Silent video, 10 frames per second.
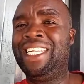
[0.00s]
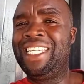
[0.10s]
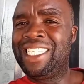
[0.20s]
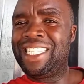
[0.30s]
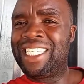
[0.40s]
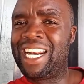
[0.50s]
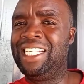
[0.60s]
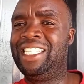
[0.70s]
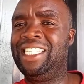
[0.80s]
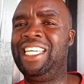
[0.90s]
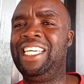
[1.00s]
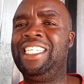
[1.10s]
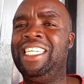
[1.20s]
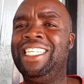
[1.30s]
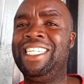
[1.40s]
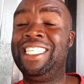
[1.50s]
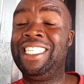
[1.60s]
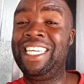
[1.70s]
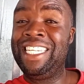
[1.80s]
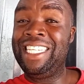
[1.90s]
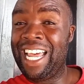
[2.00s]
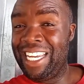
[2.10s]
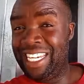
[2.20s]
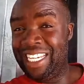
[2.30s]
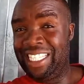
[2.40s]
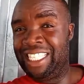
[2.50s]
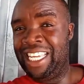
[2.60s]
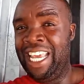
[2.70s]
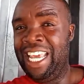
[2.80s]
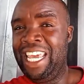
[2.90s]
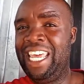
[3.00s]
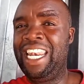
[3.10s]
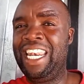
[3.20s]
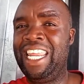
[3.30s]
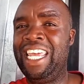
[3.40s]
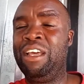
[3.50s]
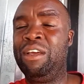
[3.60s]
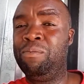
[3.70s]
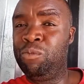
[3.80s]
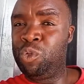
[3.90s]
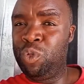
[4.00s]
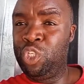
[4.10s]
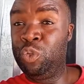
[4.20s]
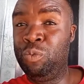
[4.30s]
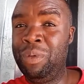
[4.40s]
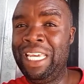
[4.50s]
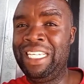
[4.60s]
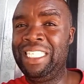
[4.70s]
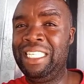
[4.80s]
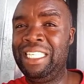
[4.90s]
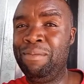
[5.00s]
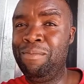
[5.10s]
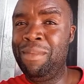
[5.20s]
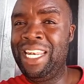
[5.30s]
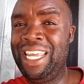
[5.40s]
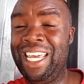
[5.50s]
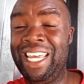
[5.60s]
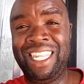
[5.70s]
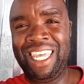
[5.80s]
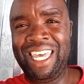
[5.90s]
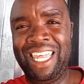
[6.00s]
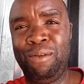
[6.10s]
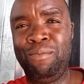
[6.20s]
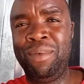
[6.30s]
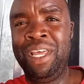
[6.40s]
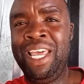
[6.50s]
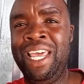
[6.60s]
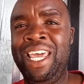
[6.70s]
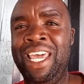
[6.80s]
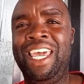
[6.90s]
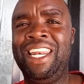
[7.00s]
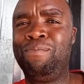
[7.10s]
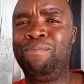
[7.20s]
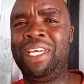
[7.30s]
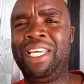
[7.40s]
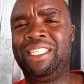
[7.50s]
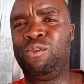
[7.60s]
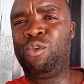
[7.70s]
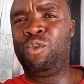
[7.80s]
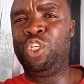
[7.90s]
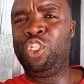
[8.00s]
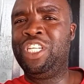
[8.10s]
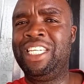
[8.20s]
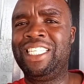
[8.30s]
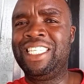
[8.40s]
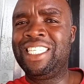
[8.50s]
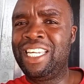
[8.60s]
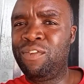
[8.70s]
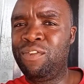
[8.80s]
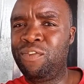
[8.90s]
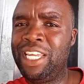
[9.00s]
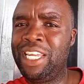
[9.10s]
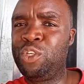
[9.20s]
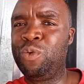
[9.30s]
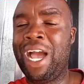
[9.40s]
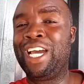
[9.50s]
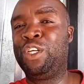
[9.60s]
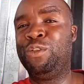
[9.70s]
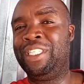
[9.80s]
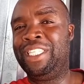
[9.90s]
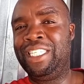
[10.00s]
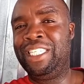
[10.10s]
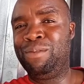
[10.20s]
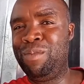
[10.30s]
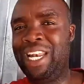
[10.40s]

its current state, it is in tatters. And Mthuli Ncube is the man at the helm. And the biggest question is it fair to accuse this man